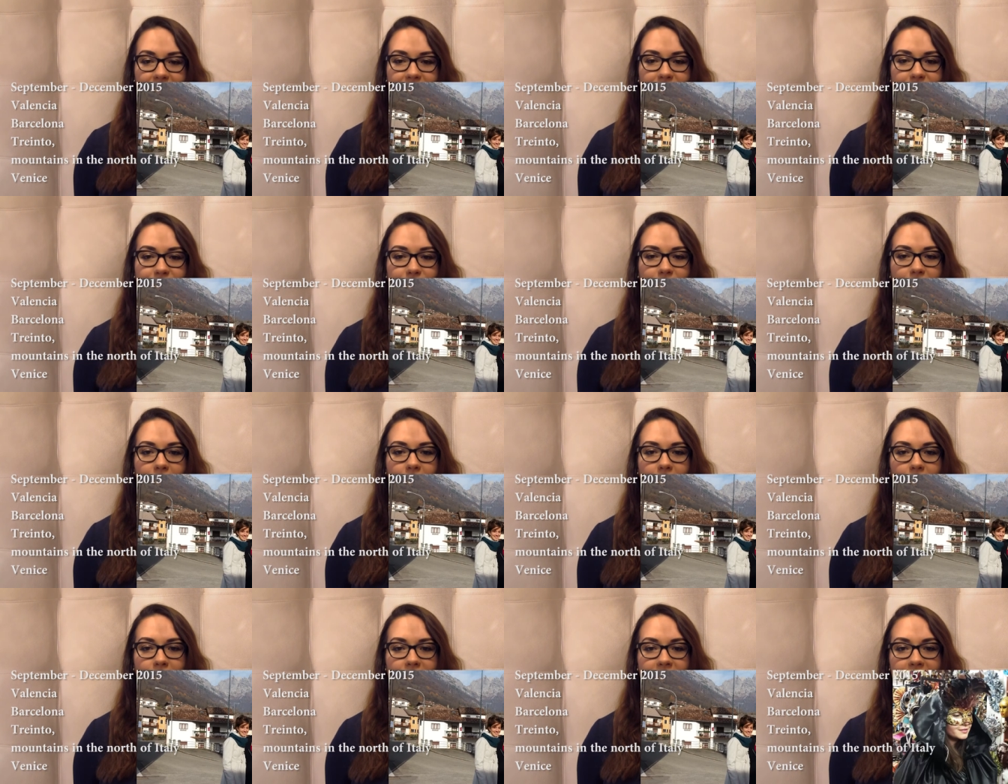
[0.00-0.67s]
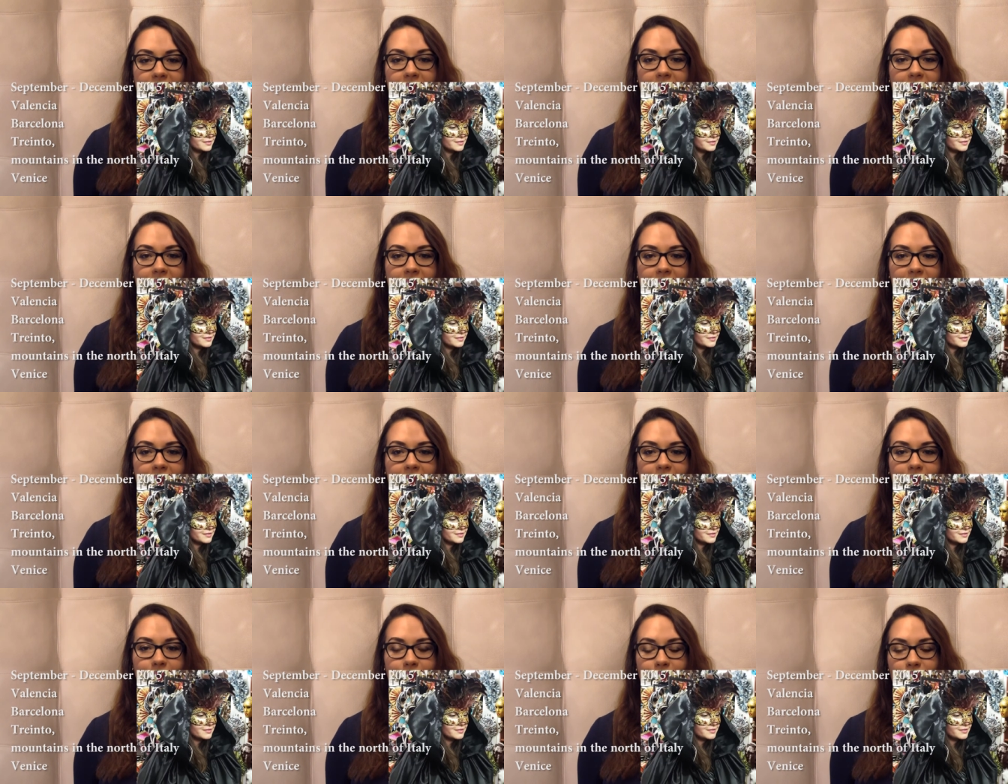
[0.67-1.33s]
So
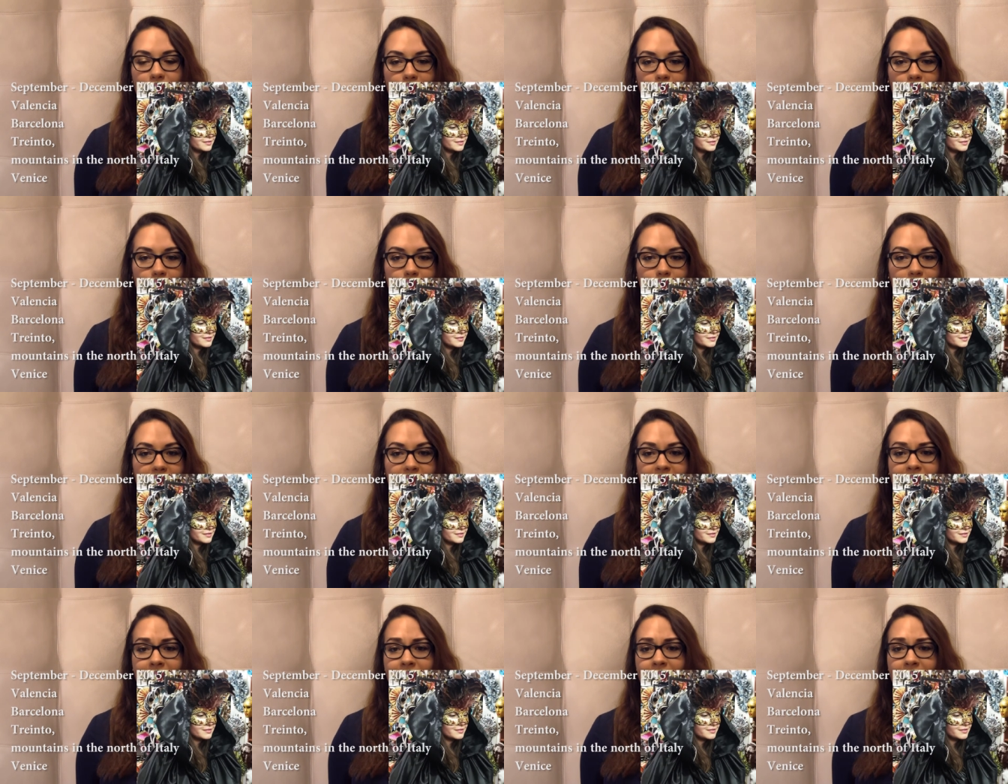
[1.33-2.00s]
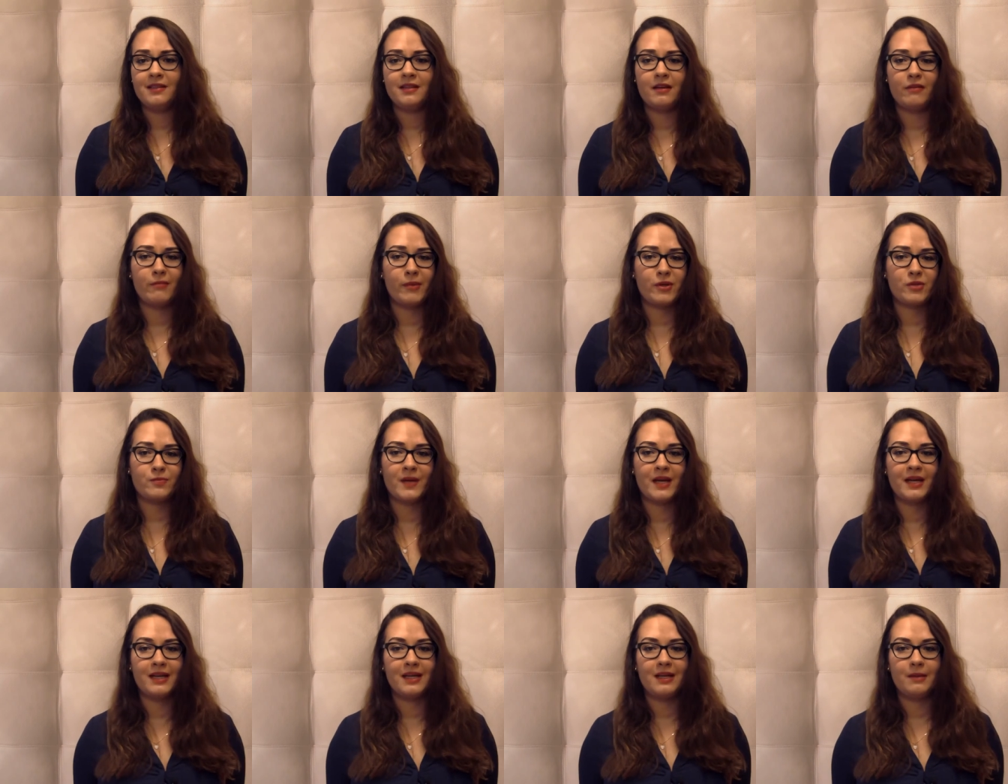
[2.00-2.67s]
suddenly, you know, I didn't have
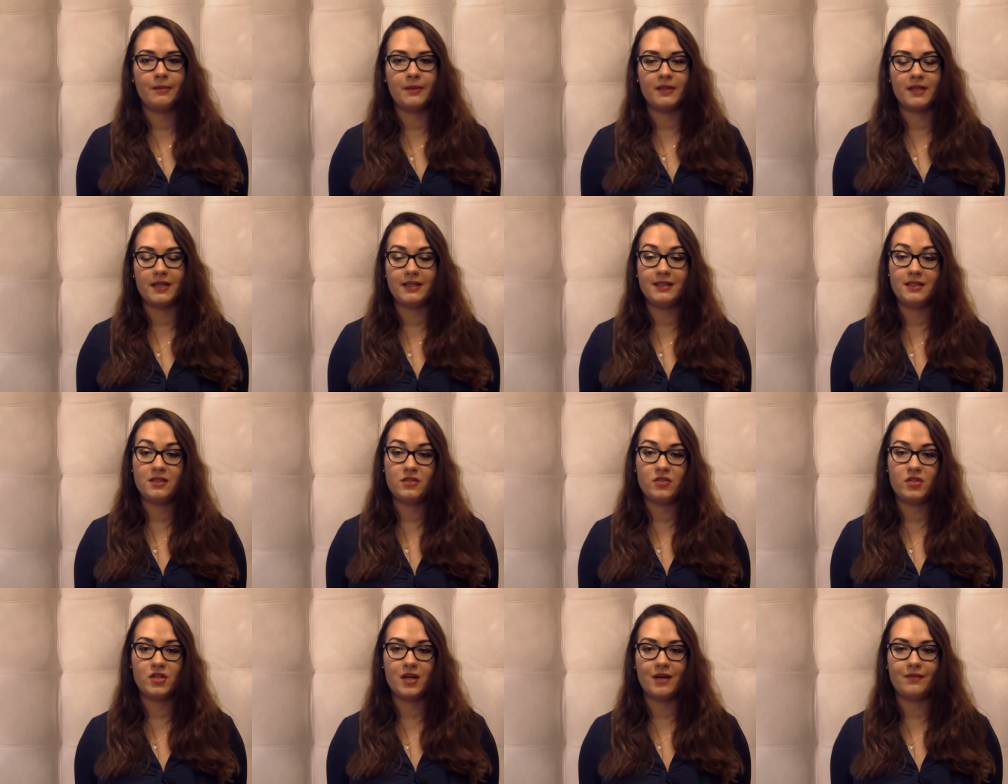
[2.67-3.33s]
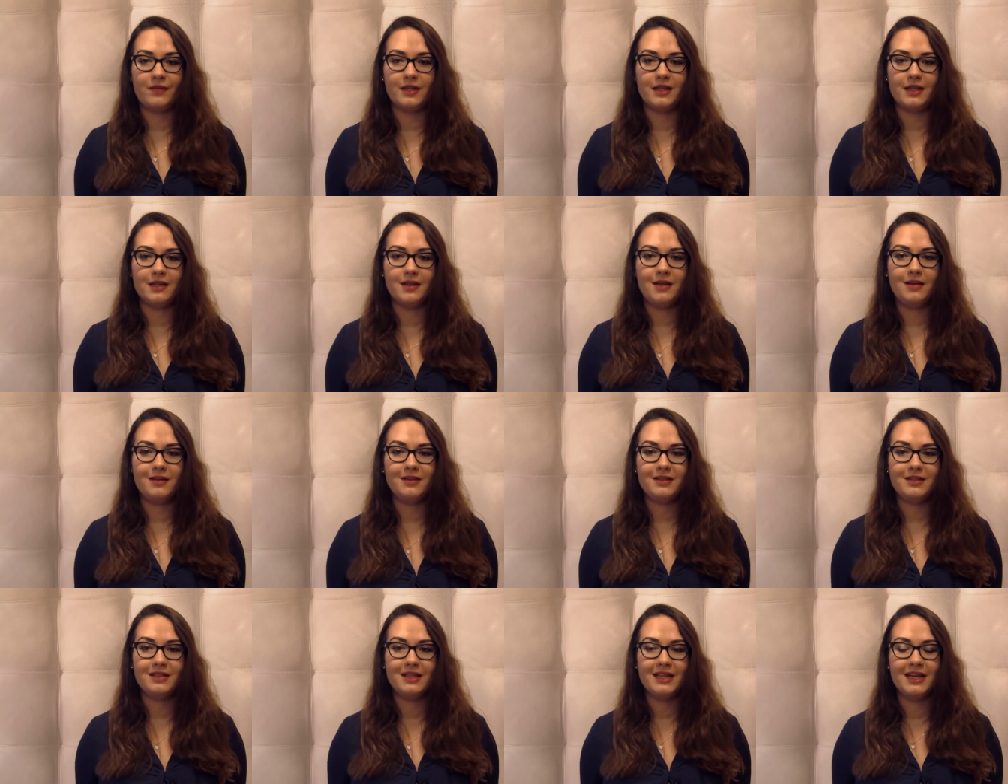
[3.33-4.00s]
much money, but I did travel a
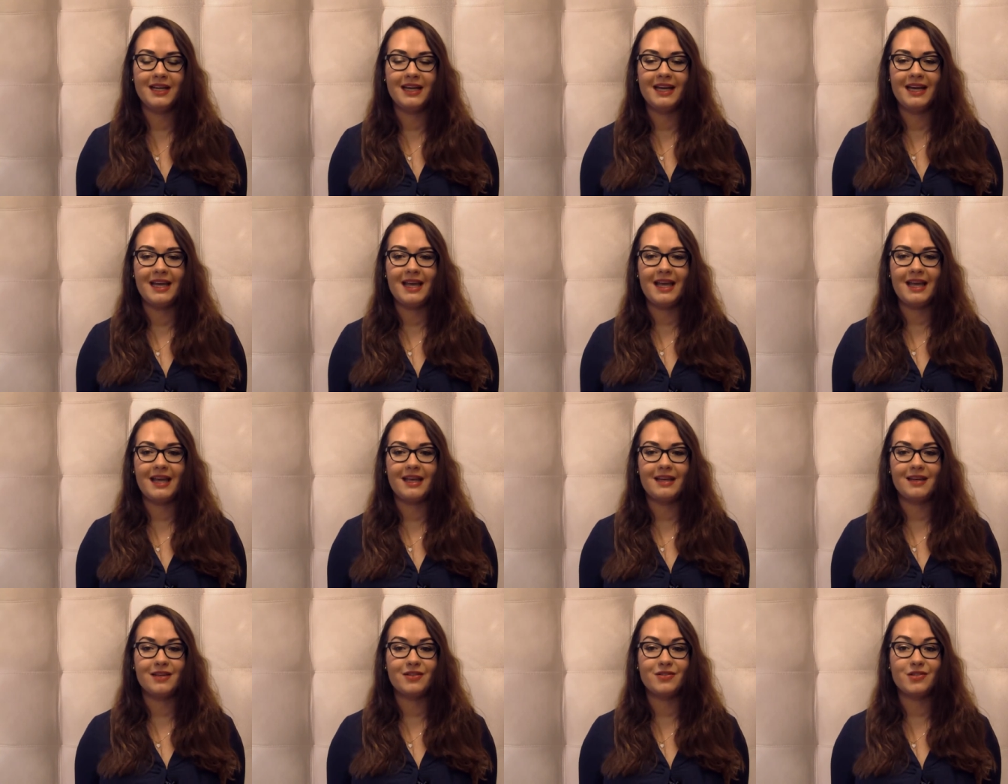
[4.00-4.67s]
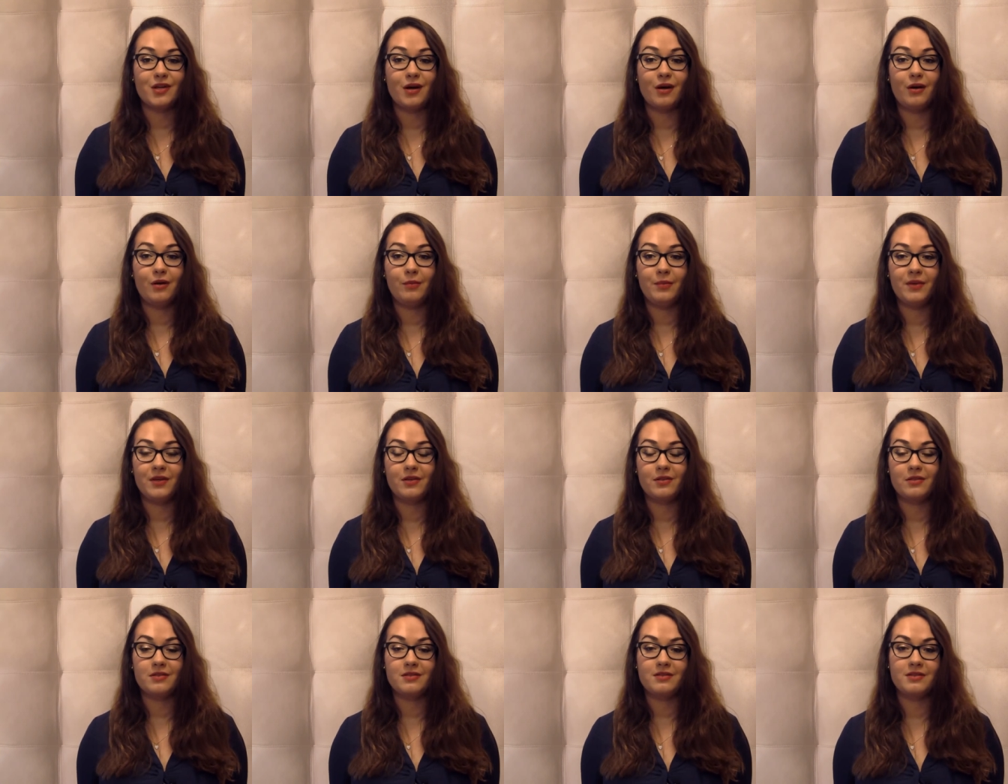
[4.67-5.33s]
lot. And it's all
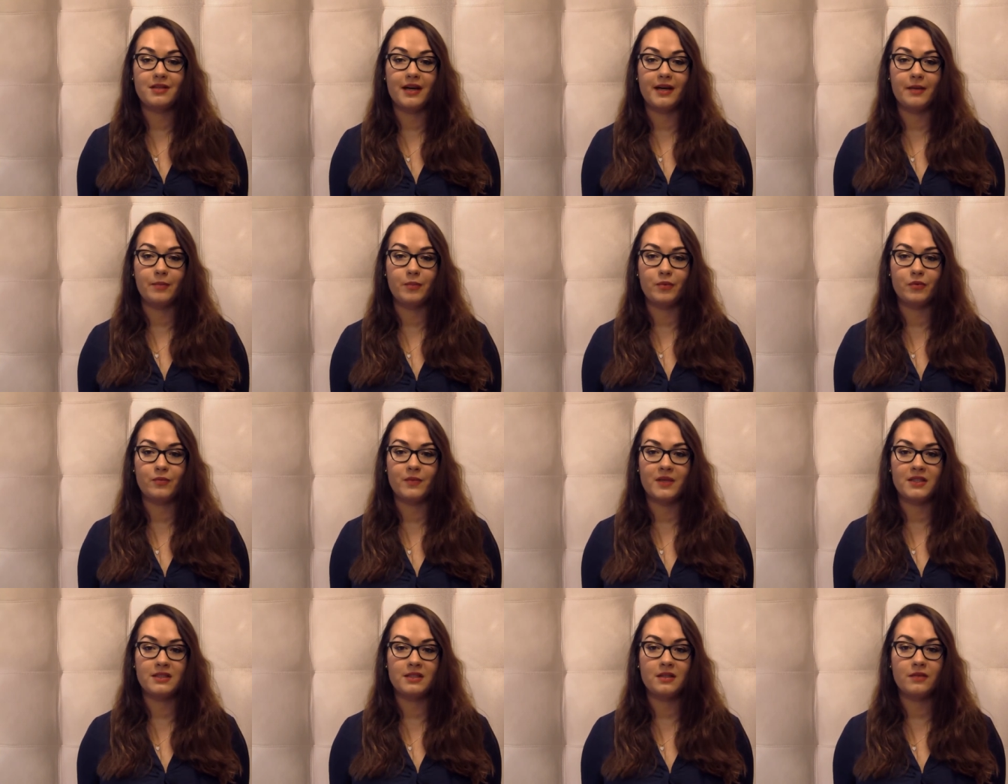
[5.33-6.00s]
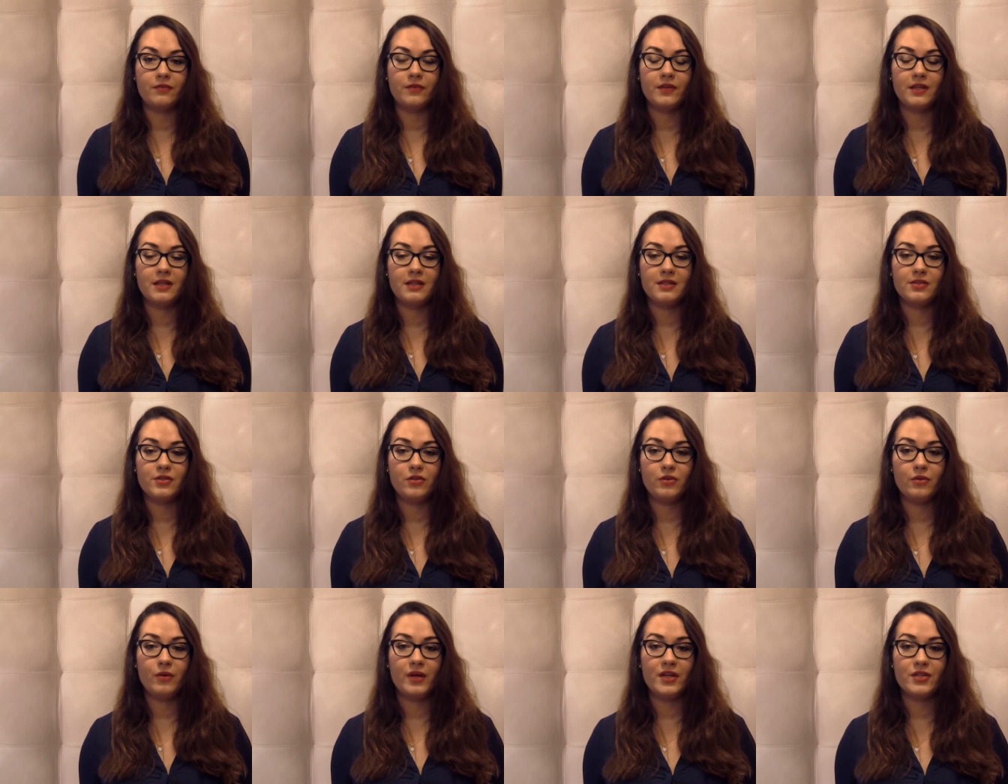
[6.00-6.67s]
because I put myself in a
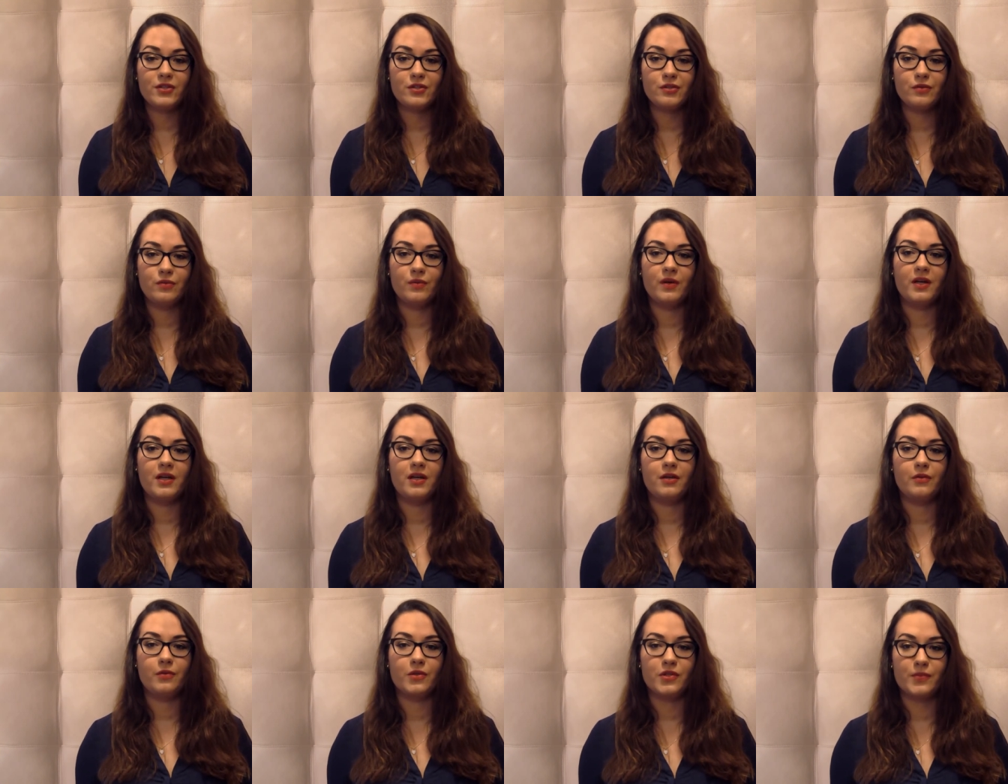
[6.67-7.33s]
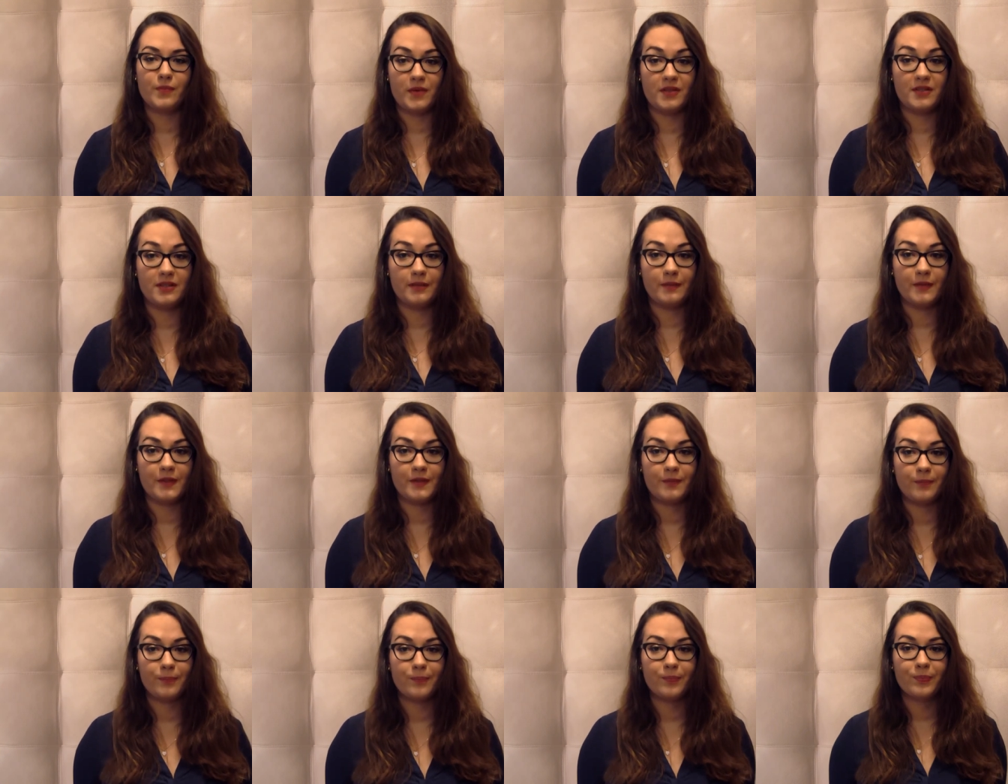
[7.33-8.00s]
situation where it was
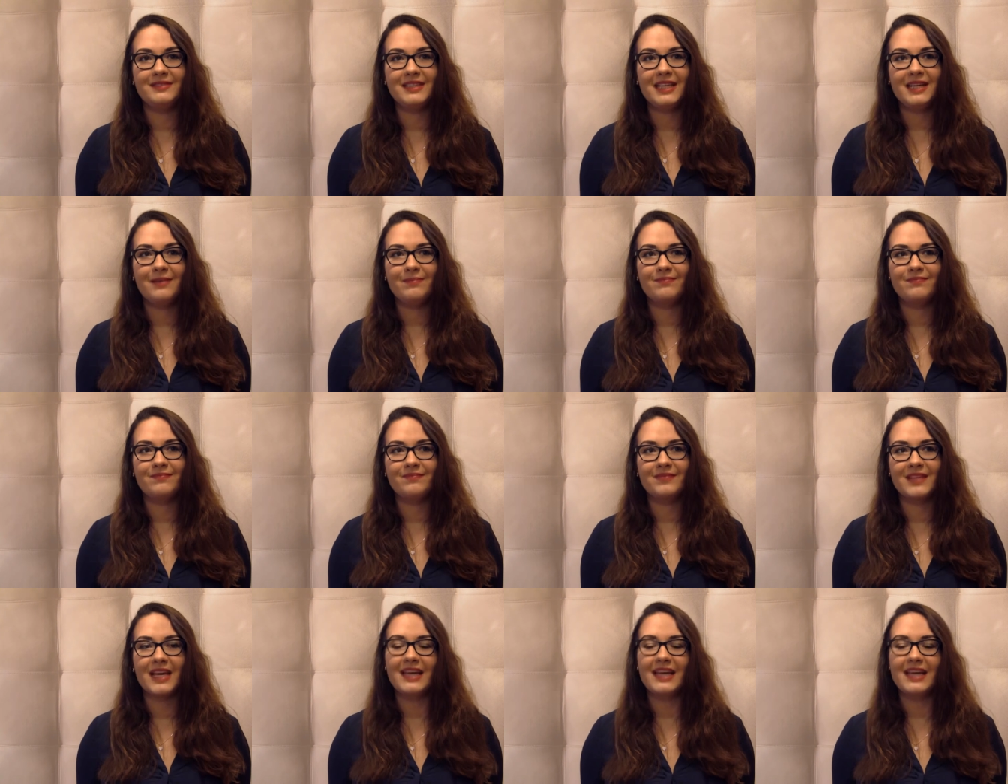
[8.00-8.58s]
possible. Yeah.